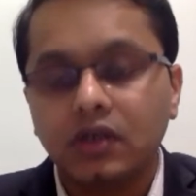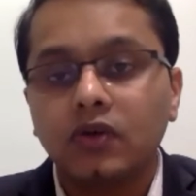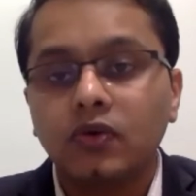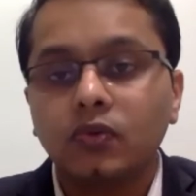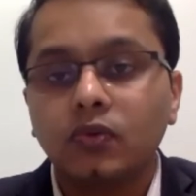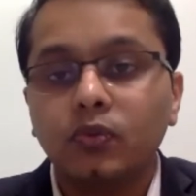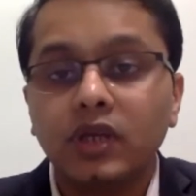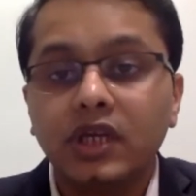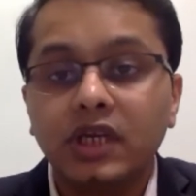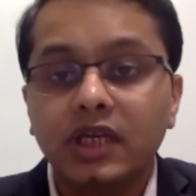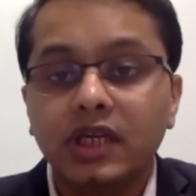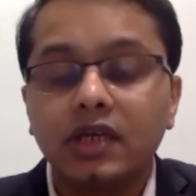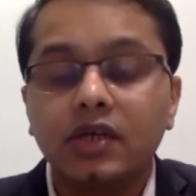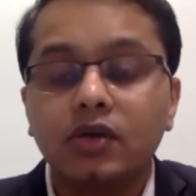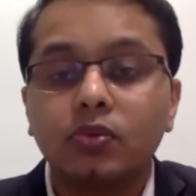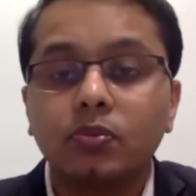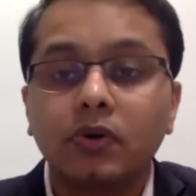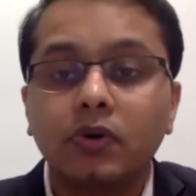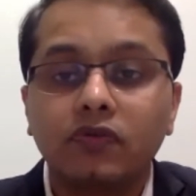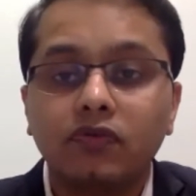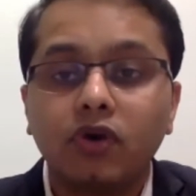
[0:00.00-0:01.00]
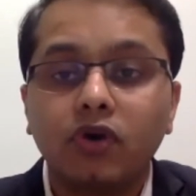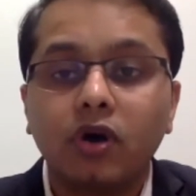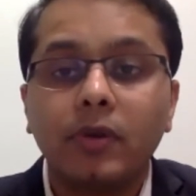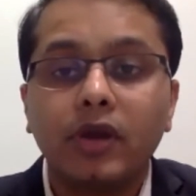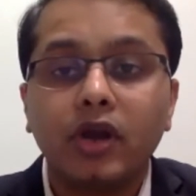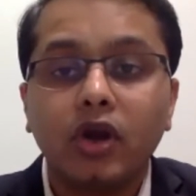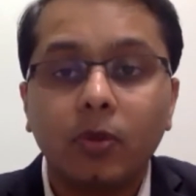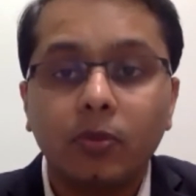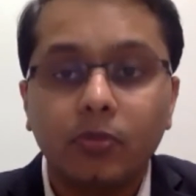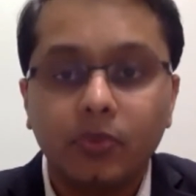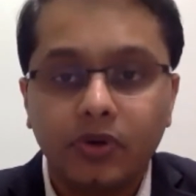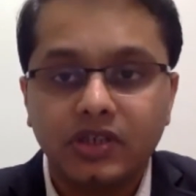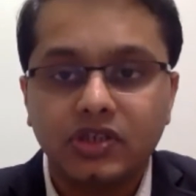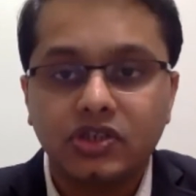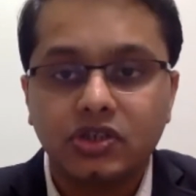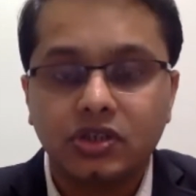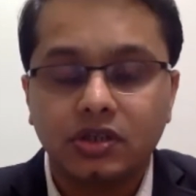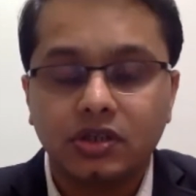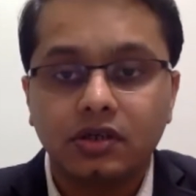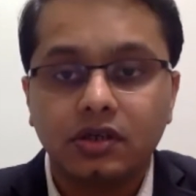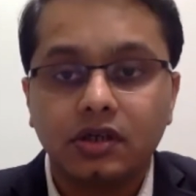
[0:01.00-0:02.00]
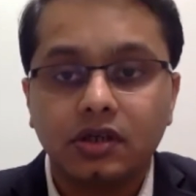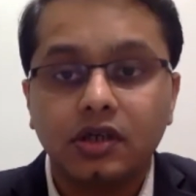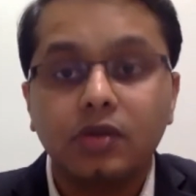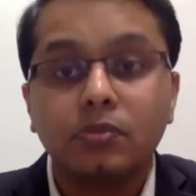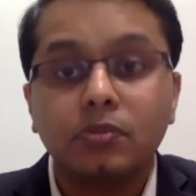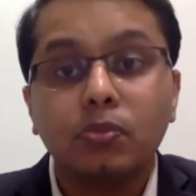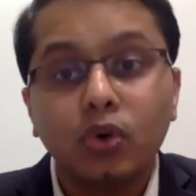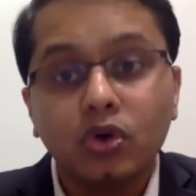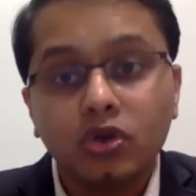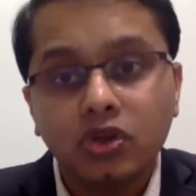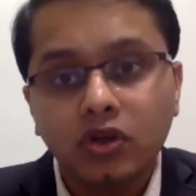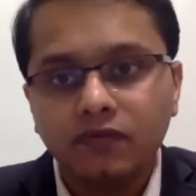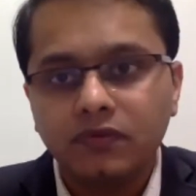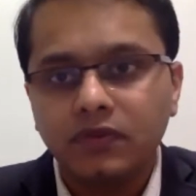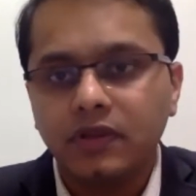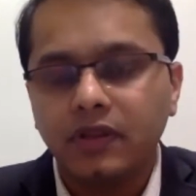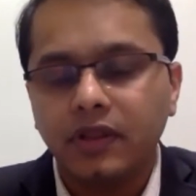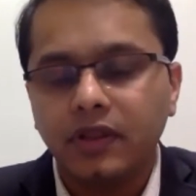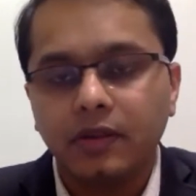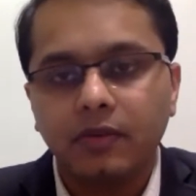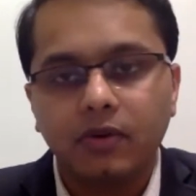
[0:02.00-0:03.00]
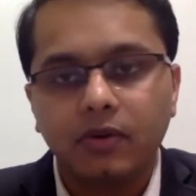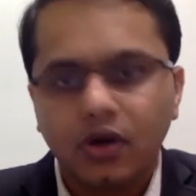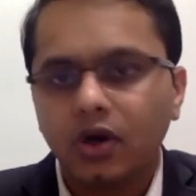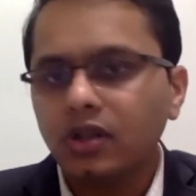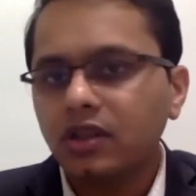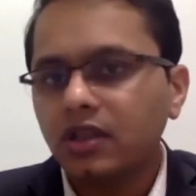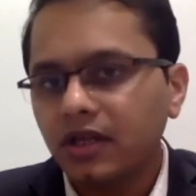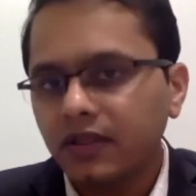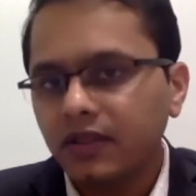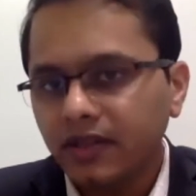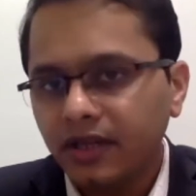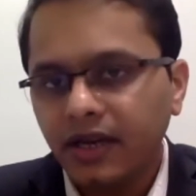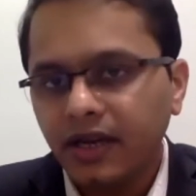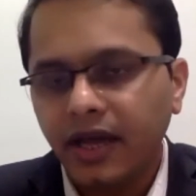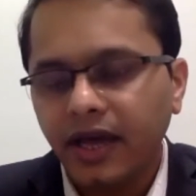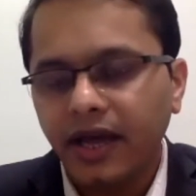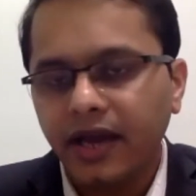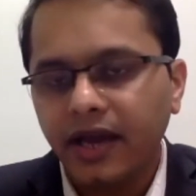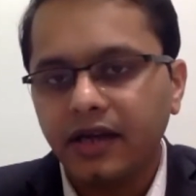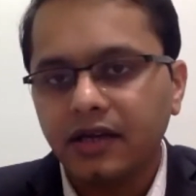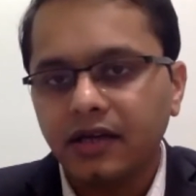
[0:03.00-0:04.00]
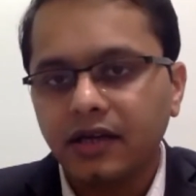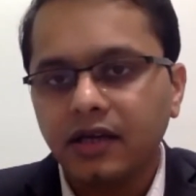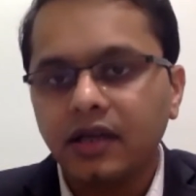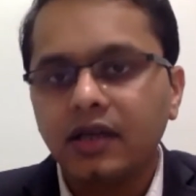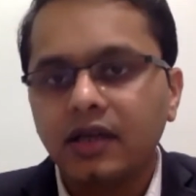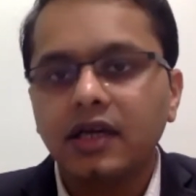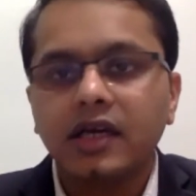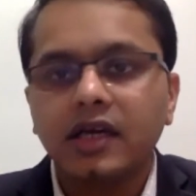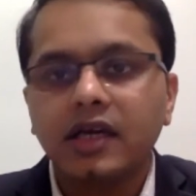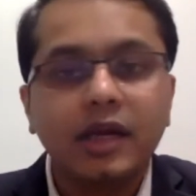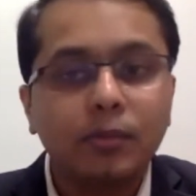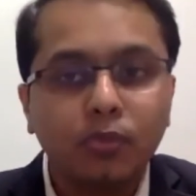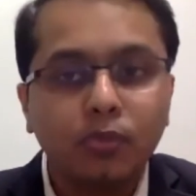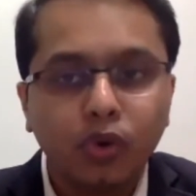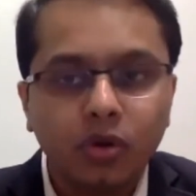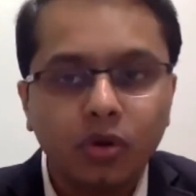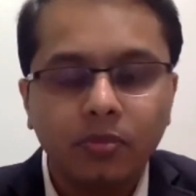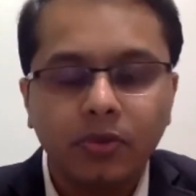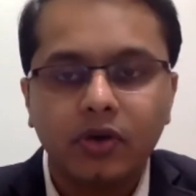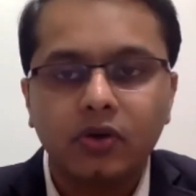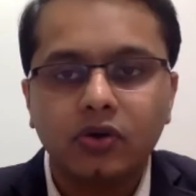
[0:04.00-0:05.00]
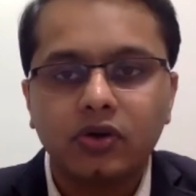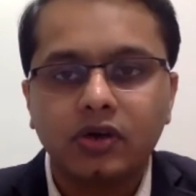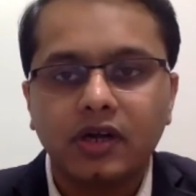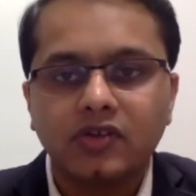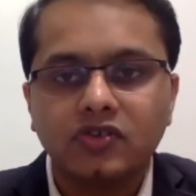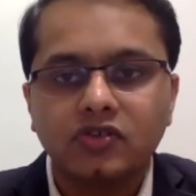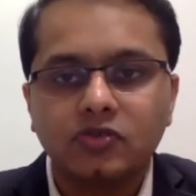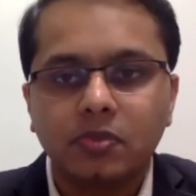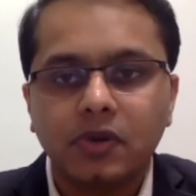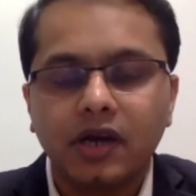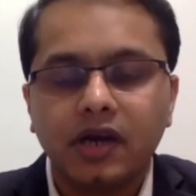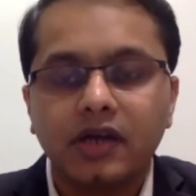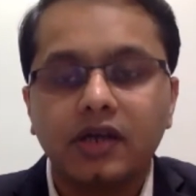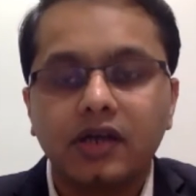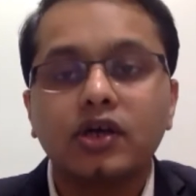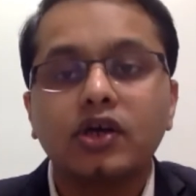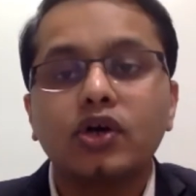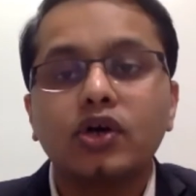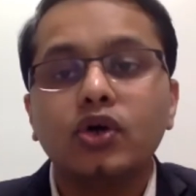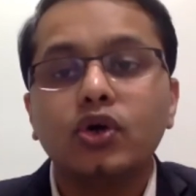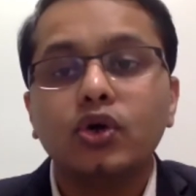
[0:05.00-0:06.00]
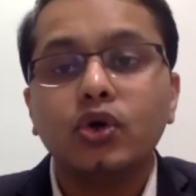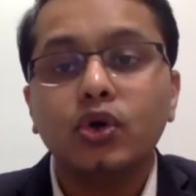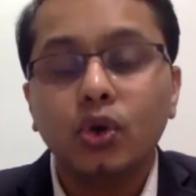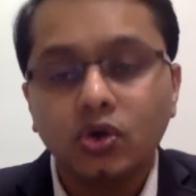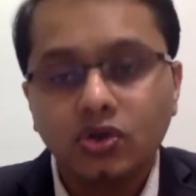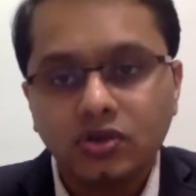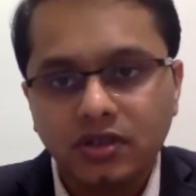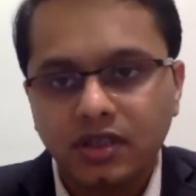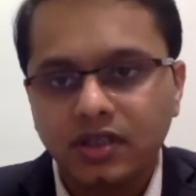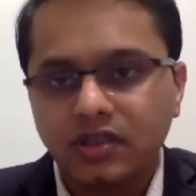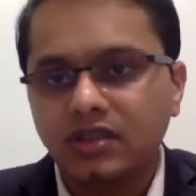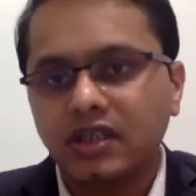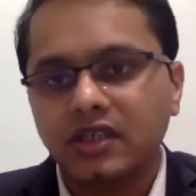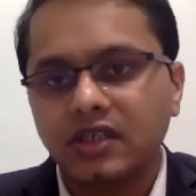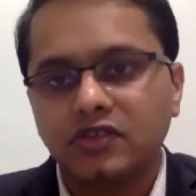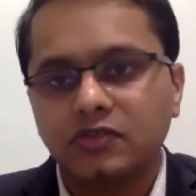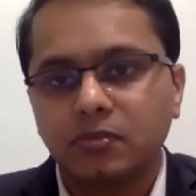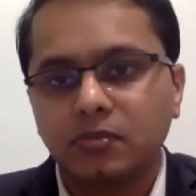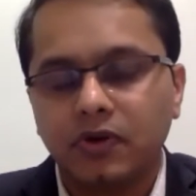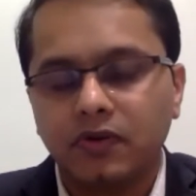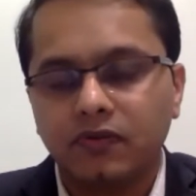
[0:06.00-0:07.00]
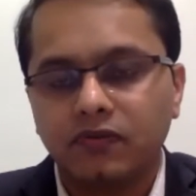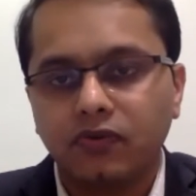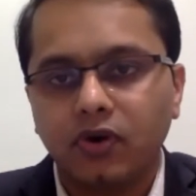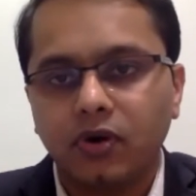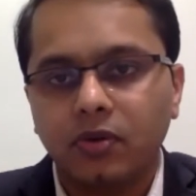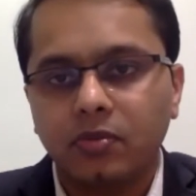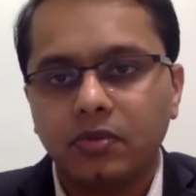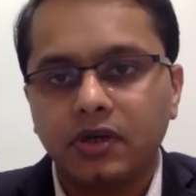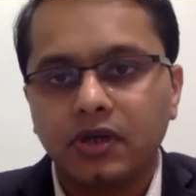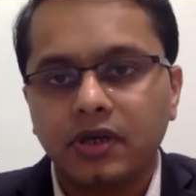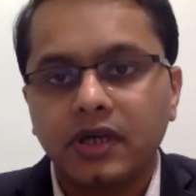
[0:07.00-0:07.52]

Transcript: We need to perform an operation. In both of them, on the other hand, in a bone marrow transplant, no surgery is performed.